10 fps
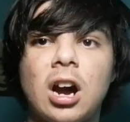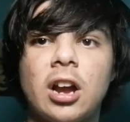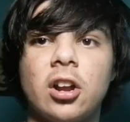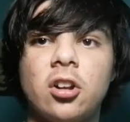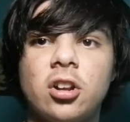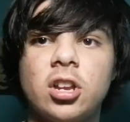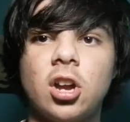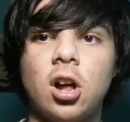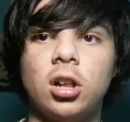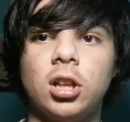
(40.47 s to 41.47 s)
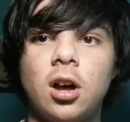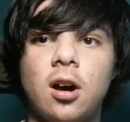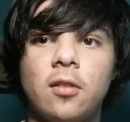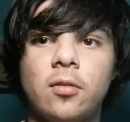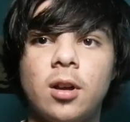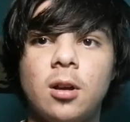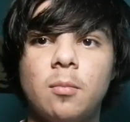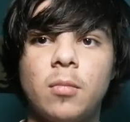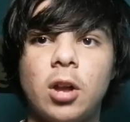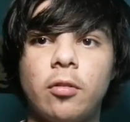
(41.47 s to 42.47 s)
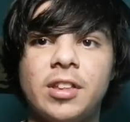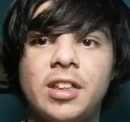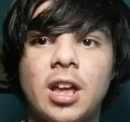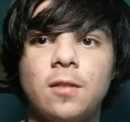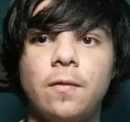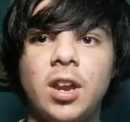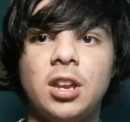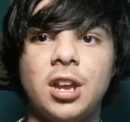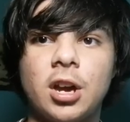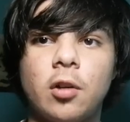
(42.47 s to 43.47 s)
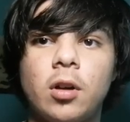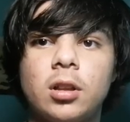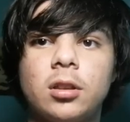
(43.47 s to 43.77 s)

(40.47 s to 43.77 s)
I heard y'all love my recent video,